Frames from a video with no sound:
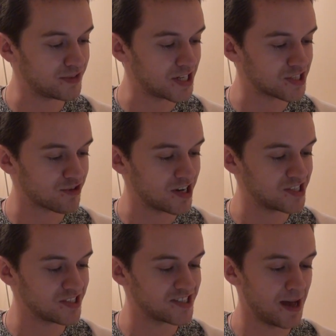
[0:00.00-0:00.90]
for
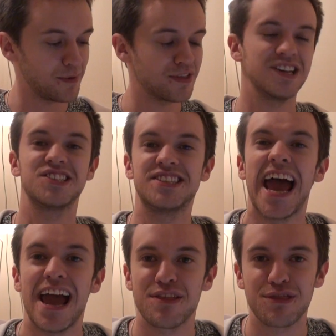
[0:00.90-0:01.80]
desecrating the Sabbath is
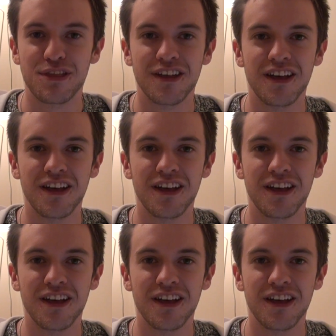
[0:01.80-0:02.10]
death.